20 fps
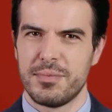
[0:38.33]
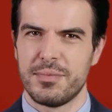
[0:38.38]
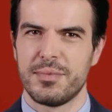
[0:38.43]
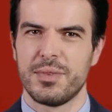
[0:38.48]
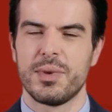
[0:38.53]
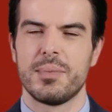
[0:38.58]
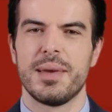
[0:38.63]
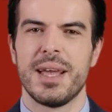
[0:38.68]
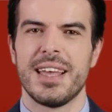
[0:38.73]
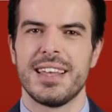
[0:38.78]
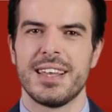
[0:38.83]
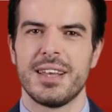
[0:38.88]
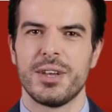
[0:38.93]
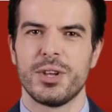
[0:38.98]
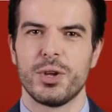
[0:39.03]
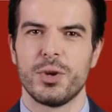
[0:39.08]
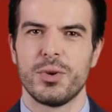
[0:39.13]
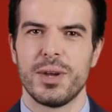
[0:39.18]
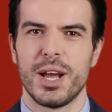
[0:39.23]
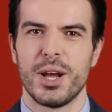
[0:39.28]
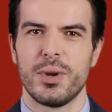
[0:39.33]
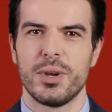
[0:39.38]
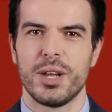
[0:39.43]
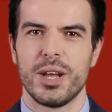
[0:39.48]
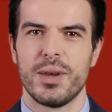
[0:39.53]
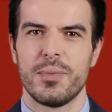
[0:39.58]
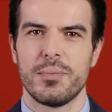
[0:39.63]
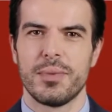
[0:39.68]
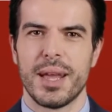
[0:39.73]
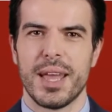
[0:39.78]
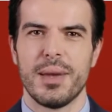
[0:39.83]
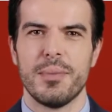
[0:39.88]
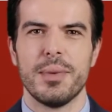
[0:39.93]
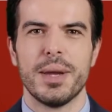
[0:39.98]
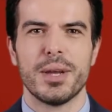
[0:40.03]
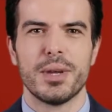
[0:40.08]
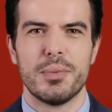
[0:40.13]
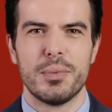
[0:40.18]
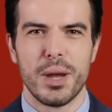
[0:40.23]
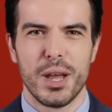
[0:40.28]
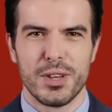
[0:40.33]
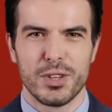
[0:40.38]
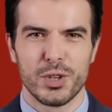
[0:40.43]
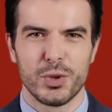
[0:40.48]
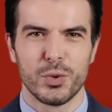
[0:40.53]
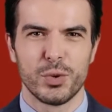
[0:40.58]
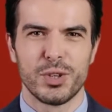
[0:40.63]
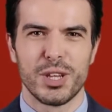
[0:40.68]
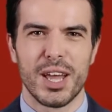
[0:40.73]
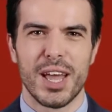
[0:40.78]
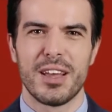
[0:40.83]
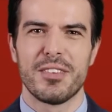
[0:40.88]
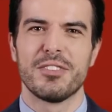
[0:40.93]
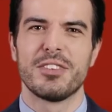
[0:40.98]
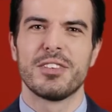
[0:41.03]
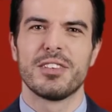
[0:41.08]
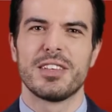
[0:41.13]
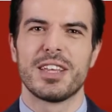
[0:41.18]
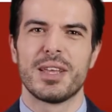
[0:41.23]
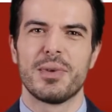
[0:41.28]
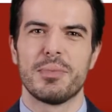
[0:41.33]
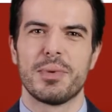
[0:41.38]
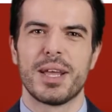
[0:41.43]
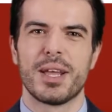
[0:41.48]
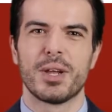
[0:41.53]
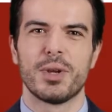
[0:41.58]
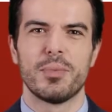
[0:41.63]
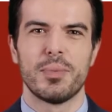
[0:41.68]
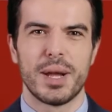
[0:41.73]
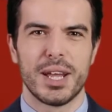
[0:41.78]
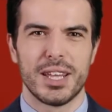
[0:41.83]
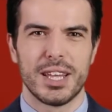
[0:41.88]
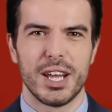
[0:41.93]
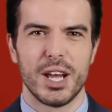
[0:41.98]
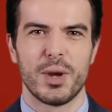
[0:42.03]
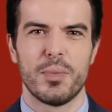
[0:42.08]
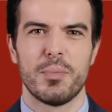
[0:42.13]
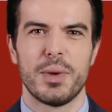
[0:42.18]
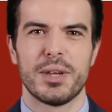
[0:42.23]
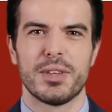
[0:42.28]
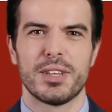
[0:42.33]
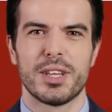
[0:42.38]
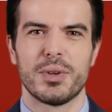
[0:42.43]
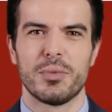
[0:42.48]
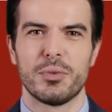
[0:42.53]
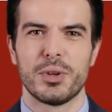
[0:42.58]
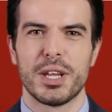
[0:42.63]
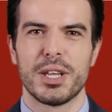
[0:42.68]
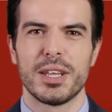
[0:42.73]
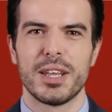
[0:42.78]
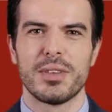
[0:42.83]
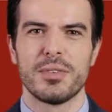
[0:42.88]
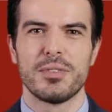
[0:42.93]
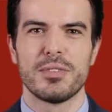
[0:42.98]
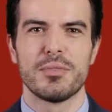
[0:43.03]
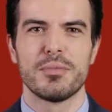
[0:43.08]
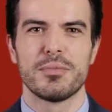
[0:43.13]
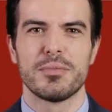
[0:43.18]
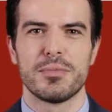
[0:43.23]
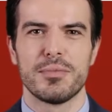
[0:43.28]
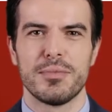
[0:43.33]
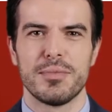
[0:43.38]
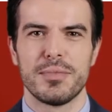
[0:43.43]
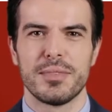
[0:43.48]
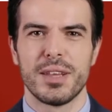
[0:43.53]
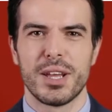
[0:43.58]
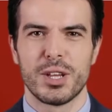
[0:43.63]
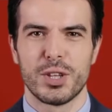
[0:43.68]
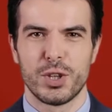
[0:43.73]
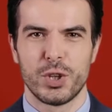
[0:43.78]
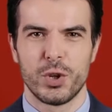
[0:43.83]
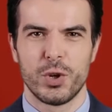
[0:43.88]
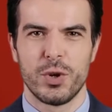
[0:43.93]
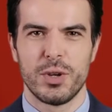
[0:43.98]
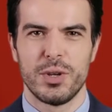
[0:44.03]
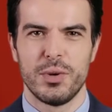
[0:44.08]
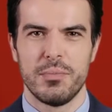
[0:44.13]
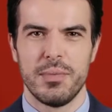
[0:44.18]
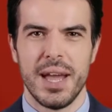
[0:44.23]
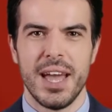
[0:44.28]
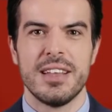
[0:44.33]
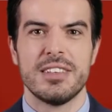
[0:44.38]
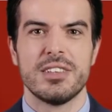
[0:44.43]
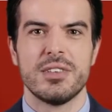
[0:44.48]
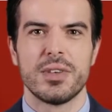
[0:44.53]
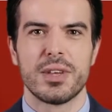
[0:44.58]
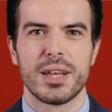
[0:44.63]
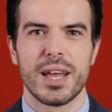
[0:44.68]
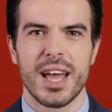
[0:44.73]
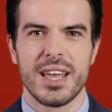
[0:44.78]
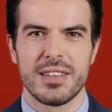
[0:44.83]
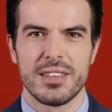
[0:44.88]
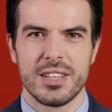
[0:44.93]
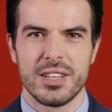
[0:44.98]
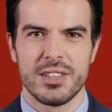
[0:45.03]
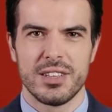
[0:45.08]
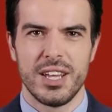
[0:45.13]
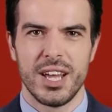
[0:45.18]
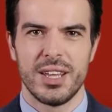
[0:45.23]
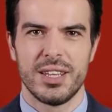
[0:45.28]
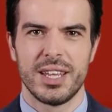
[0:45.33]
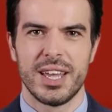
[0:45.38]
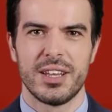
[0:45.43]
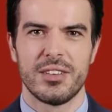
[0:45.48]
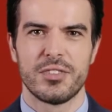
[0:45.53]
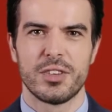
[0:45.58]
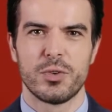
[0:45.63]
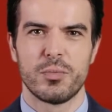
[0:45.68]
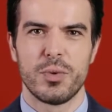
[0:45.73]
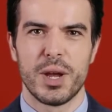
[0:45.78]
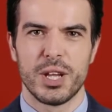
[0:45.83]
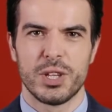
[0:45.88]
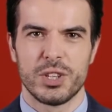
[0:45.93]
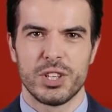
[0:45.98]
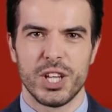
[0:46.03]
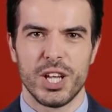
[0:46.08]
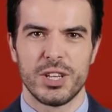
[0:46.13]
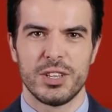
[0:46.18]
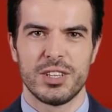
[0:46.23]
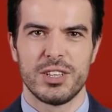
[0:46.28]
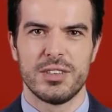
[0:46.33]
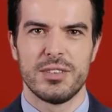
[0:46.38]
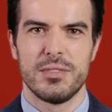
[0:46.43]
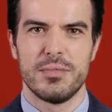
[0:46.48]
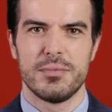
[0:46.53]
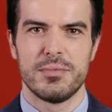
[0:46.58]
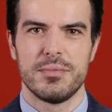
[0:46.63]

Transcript: Depending on your income, it may be possible to have the state pay your Medicare monthly premiums. Each year, the maximum SSI benefit rate changes.